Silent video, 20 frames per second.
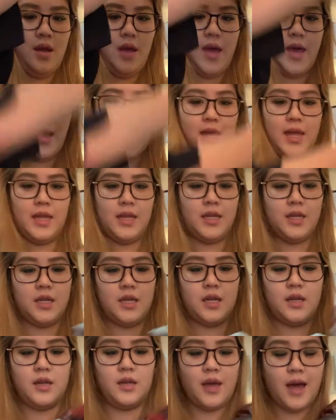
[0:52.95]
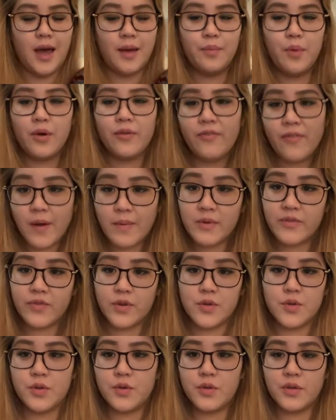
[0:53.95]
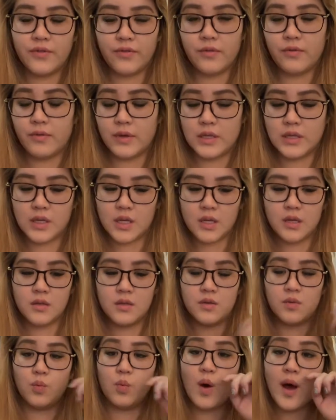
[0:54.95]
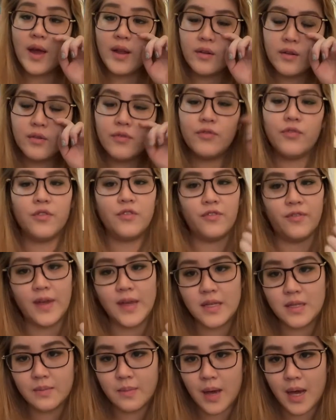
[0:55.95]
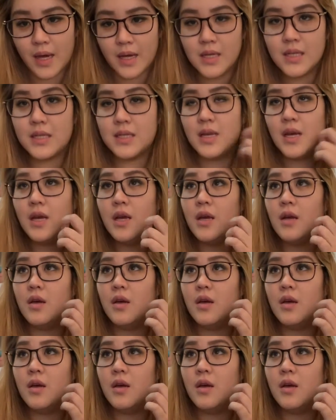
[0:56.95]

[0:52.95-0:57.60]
and I bought fabric for two different reasons. One, for face masks,